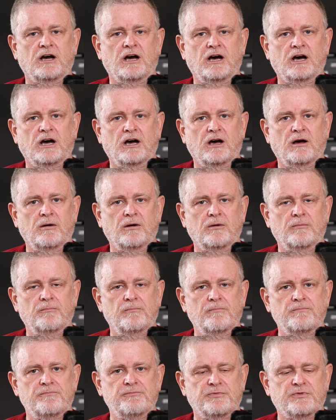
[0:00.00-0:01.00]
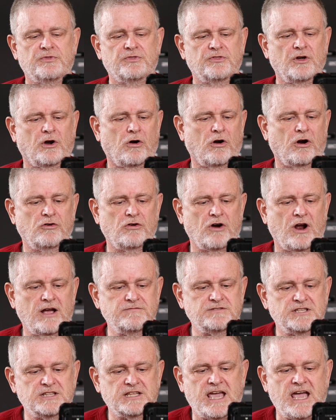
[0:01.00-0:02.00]
hard
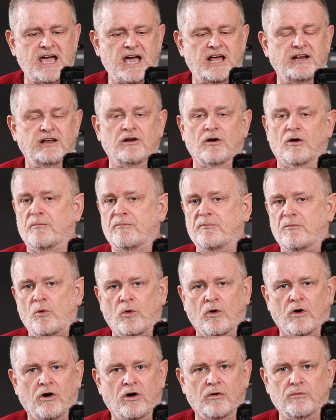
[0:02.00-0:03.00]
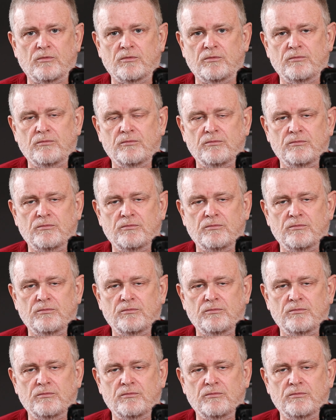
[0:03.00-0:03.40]
drives in the caddy or